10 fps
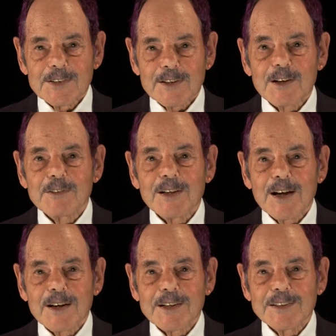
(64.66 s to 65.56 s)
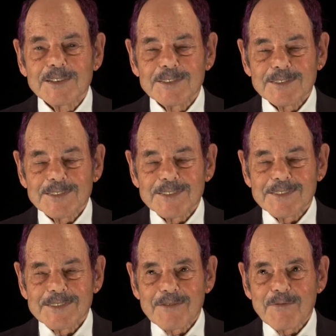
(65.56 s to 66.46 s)
I, I,
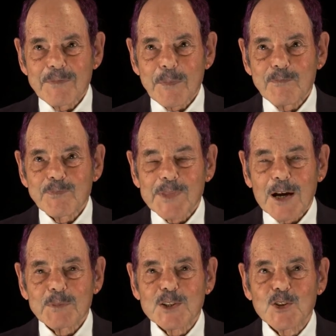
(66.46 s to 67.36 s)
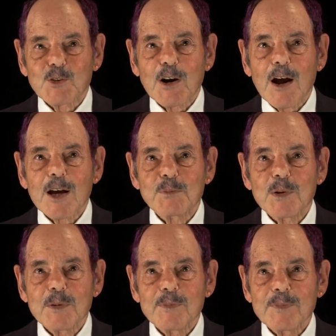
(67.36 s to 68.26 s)
I'm a scribe.
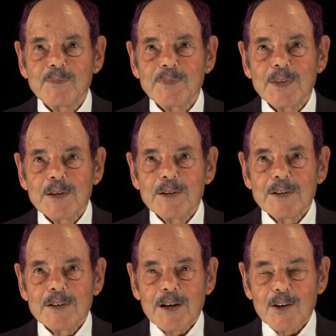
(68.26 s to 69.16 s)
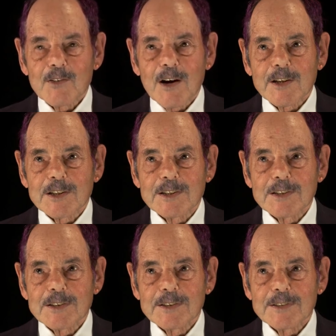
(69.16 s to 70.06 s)
I write
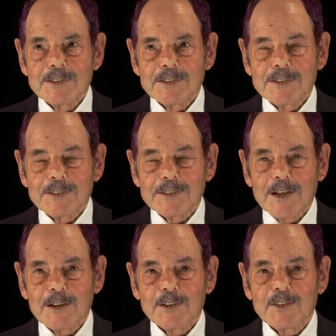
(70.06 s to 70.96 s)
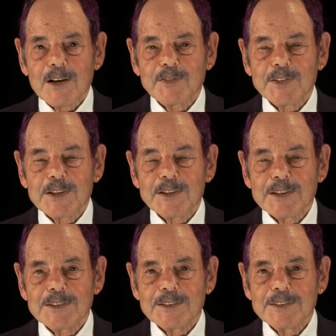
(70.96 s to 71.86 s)
calligraphically.
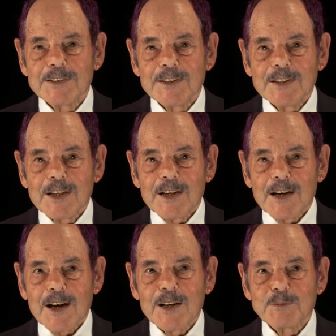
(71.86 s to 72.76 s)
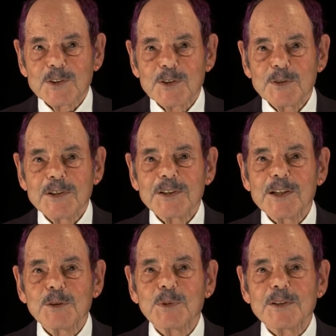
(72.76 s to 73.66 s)
I'm too
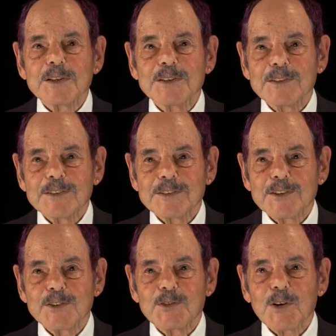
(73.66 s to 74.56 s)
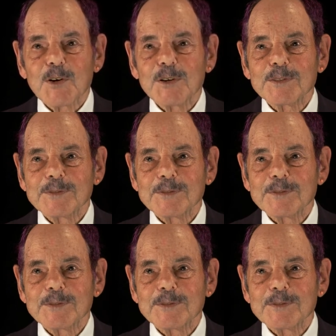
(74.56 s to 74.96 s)
inhibited to draw.